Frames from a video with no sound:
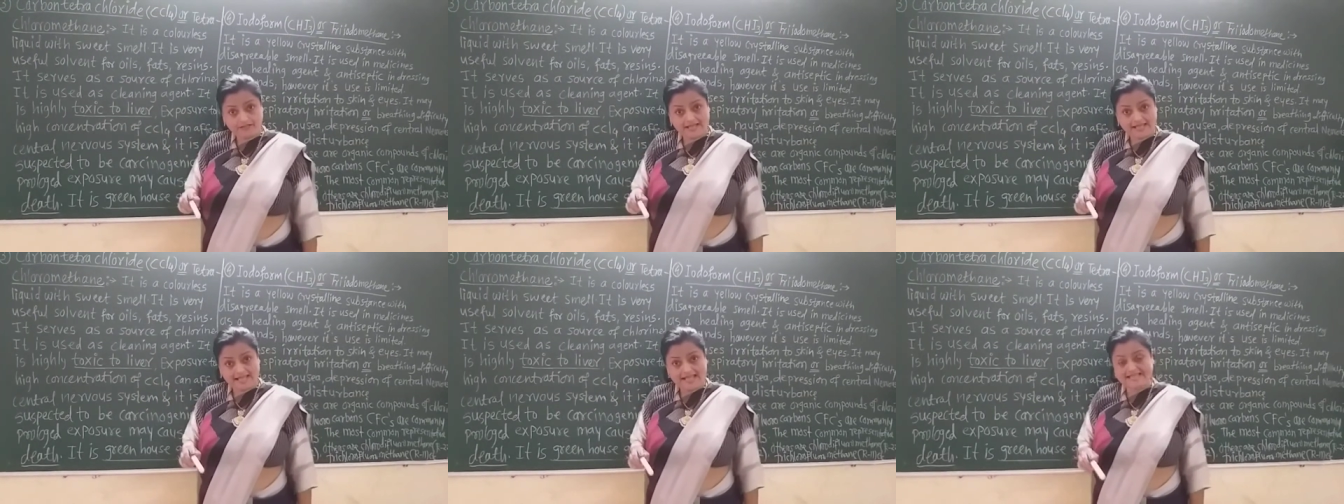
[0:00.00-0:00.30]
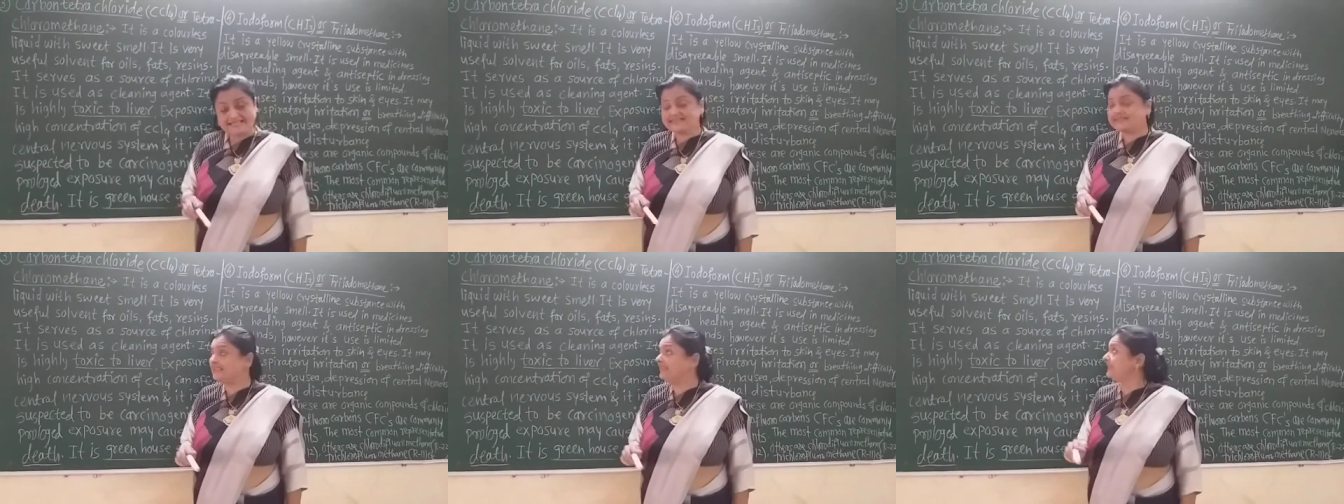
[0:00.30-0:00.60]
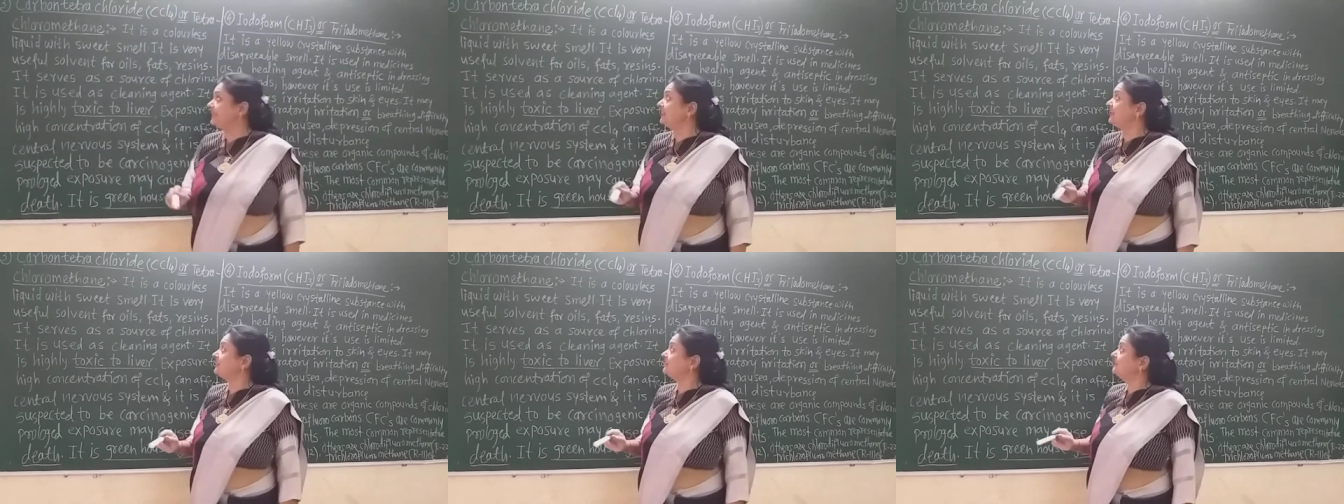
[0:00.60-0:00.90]
as
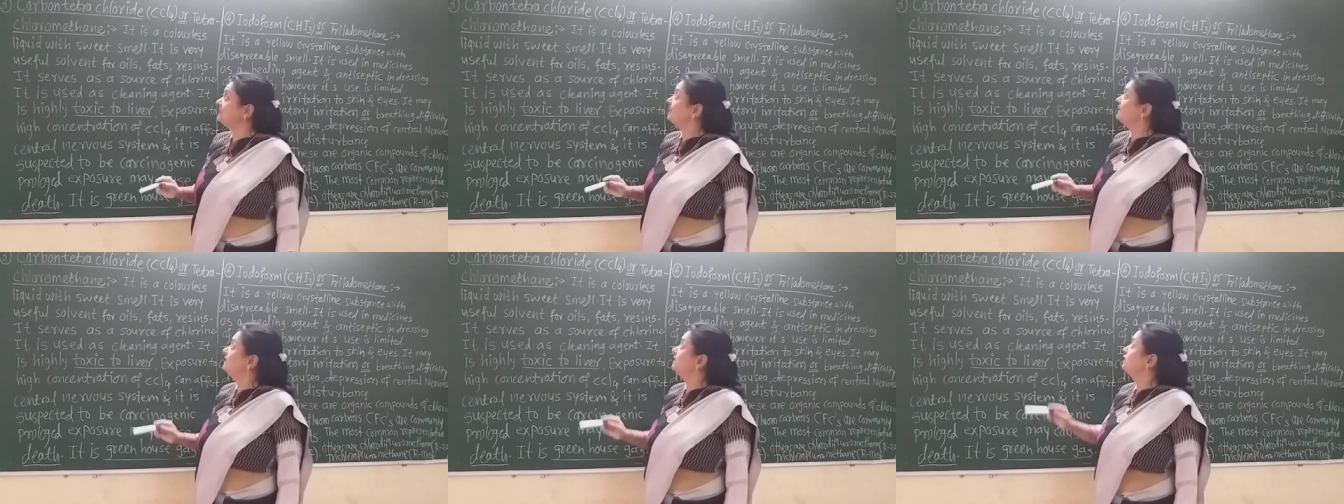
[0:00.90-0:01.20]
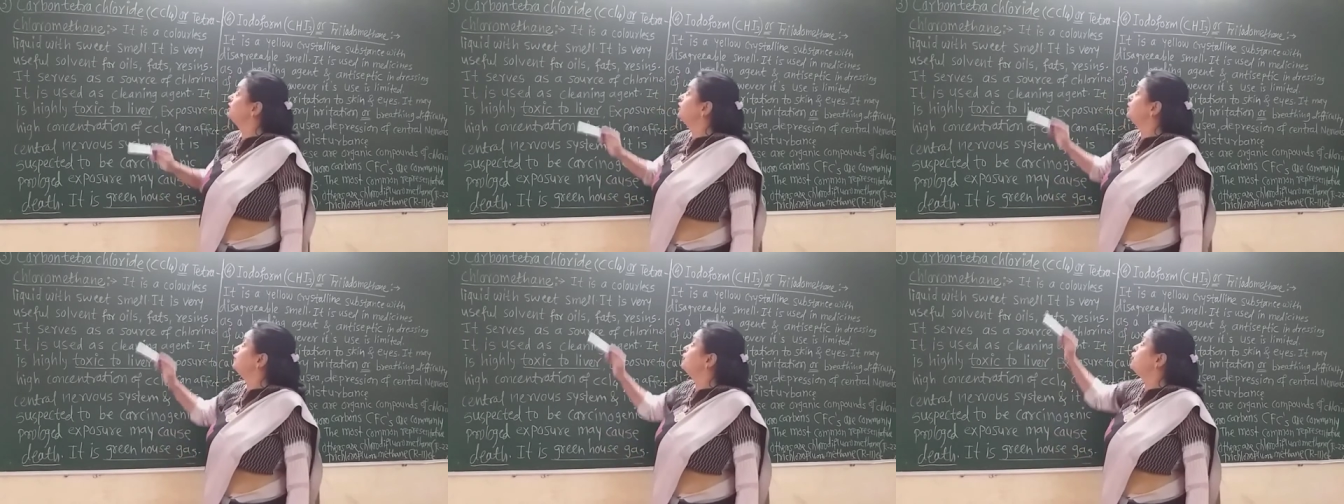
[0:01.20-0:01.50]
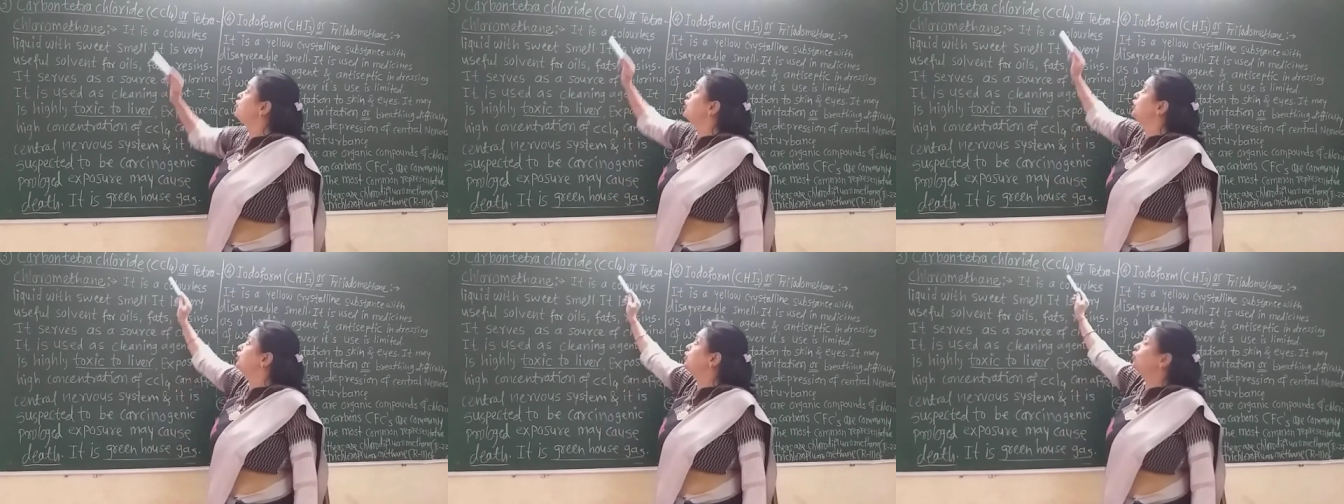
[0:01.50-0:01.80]
there are the
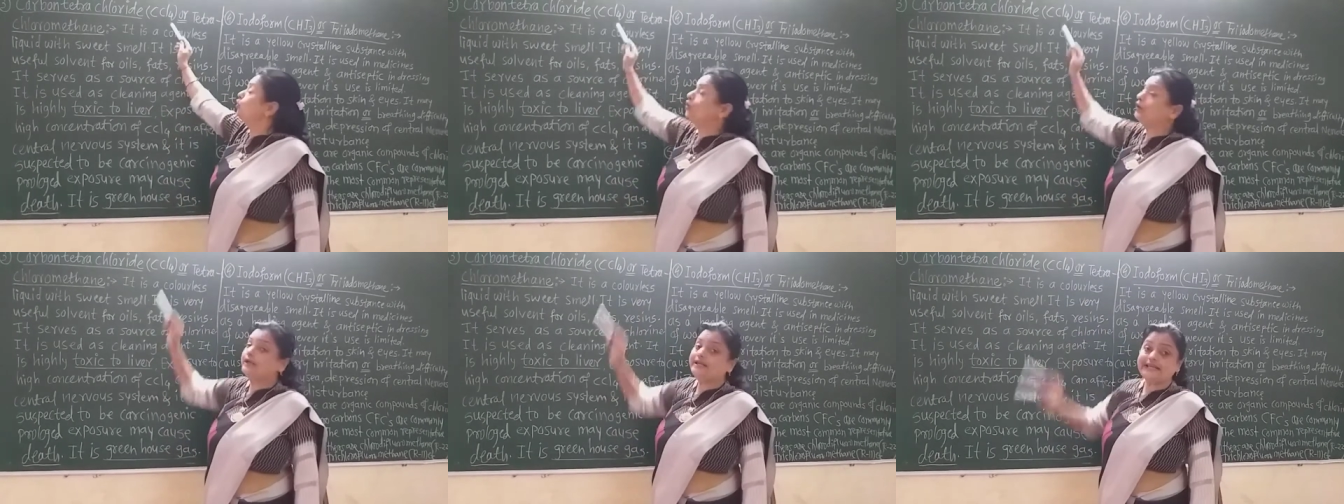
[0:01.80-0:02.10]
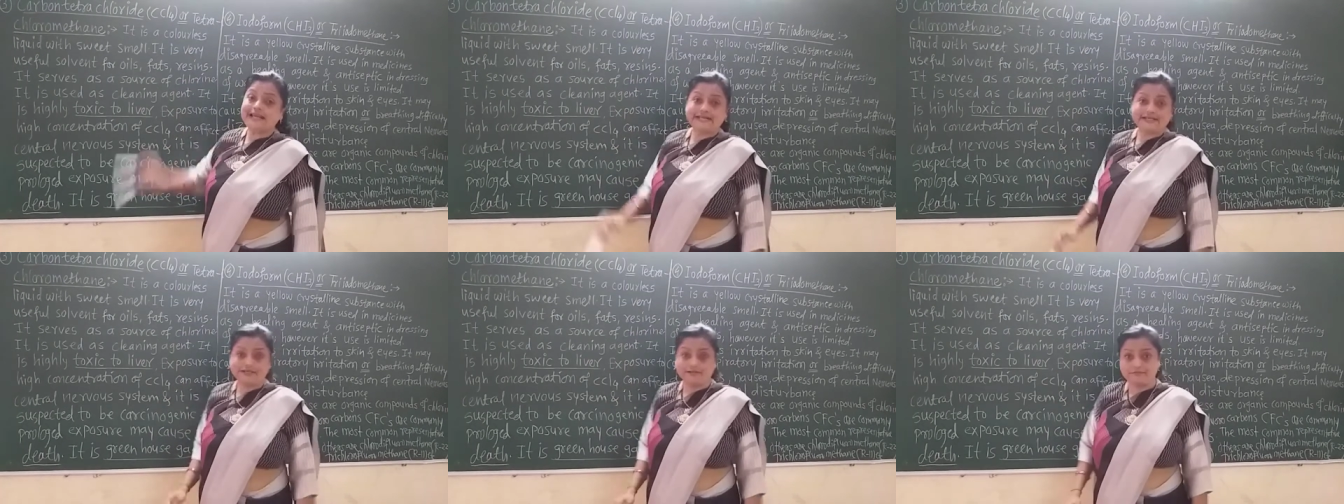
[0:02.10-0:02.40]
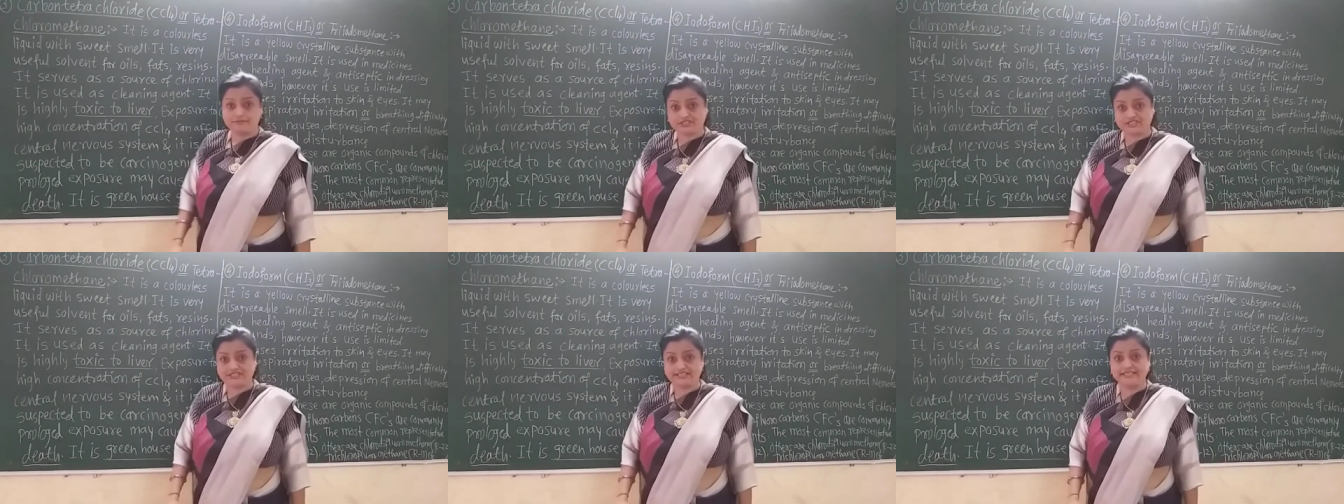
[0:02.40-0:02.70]
4 chlorine
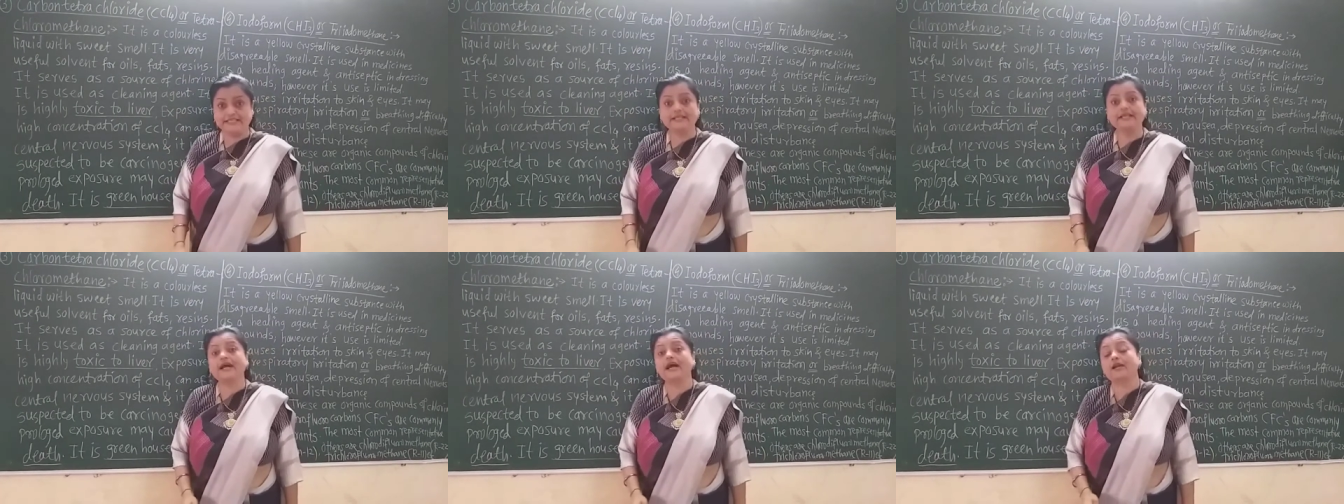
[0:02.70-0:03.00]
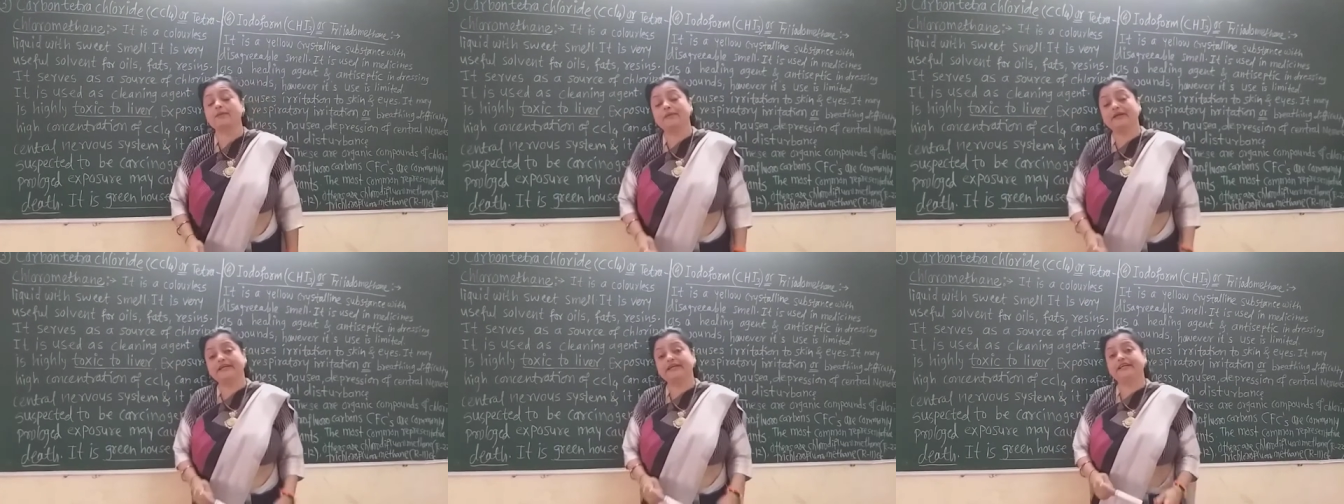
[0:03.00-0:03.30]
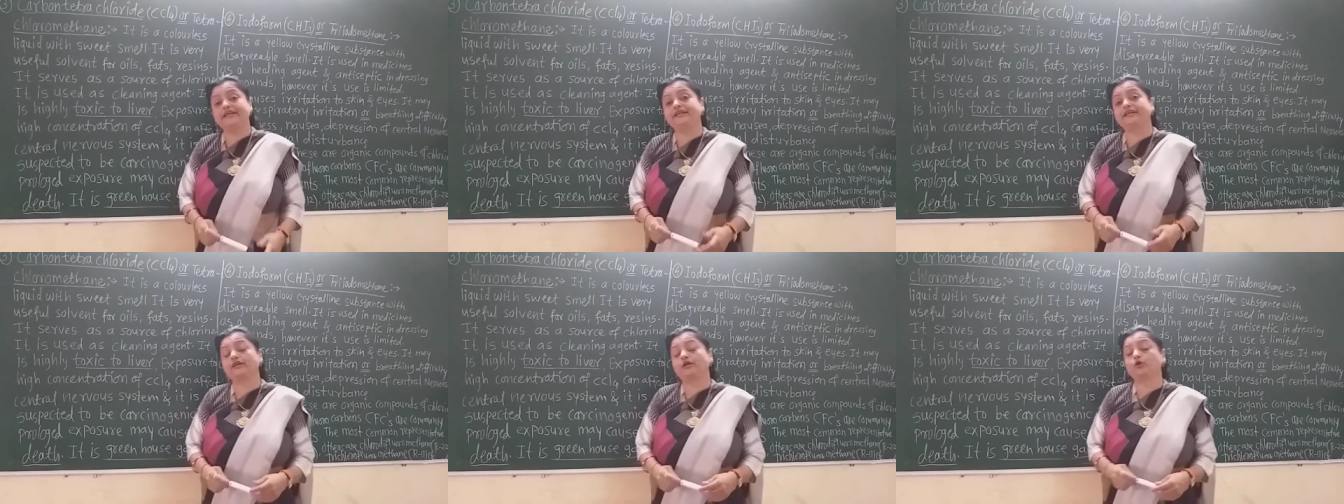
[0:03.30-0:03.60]
atoms in carbon
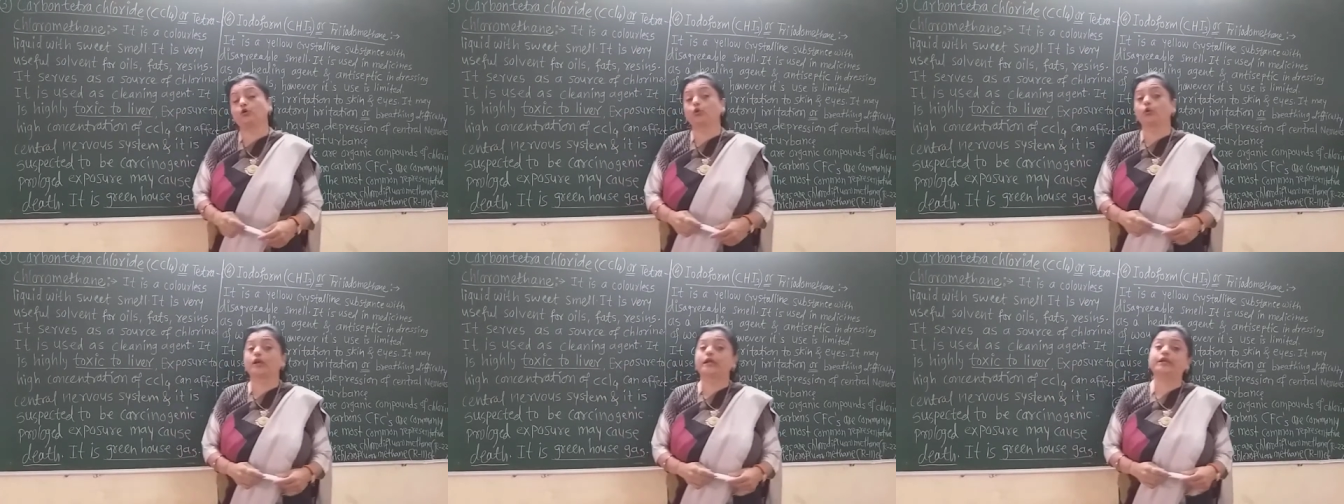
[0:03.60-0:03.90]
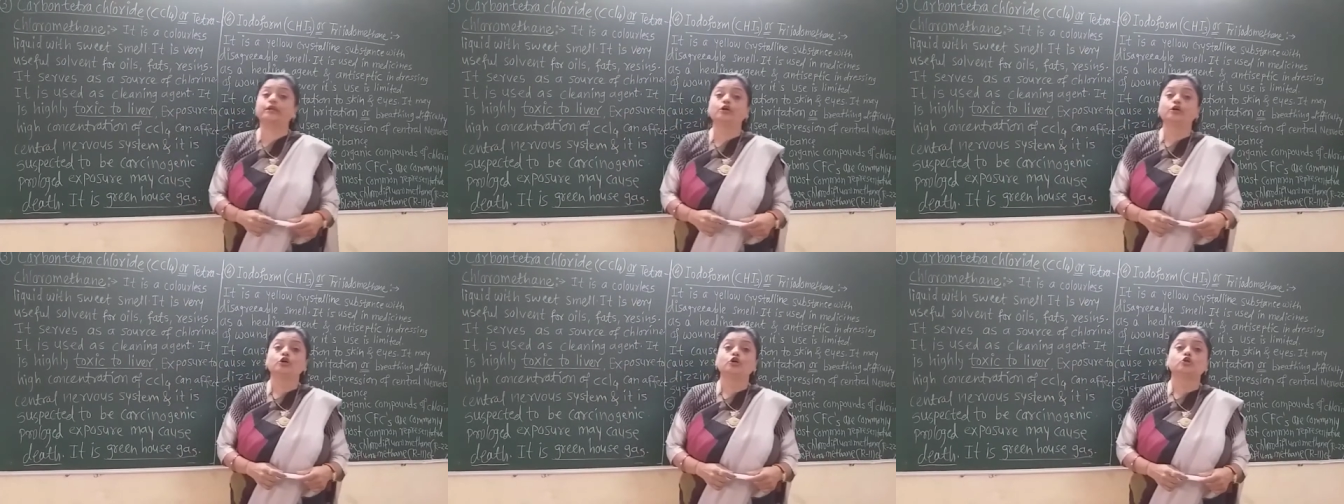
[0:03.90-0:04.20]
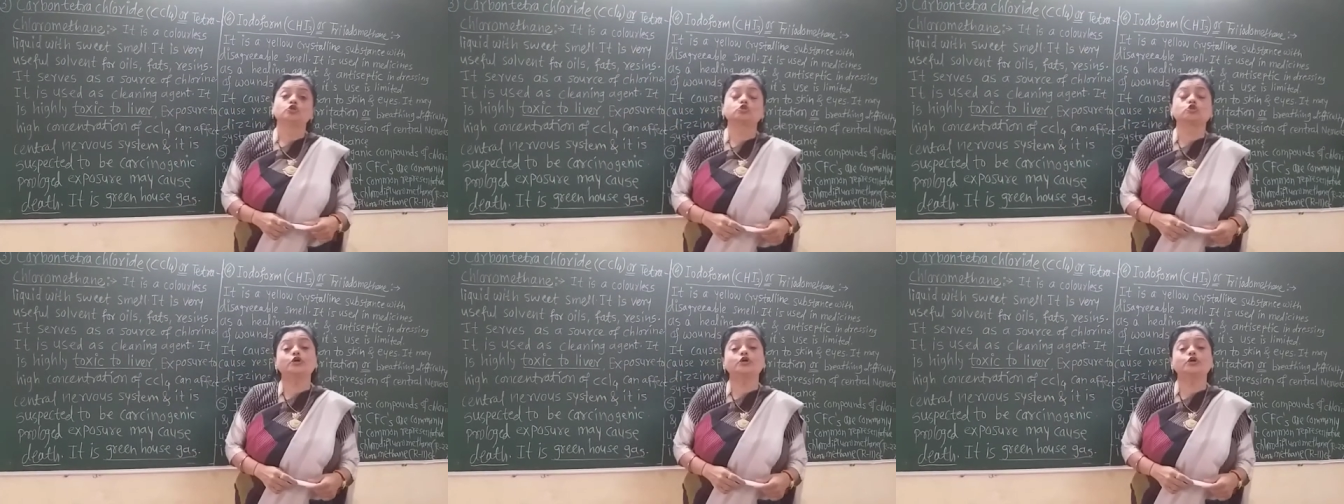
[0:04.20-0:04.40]
tetrachloride.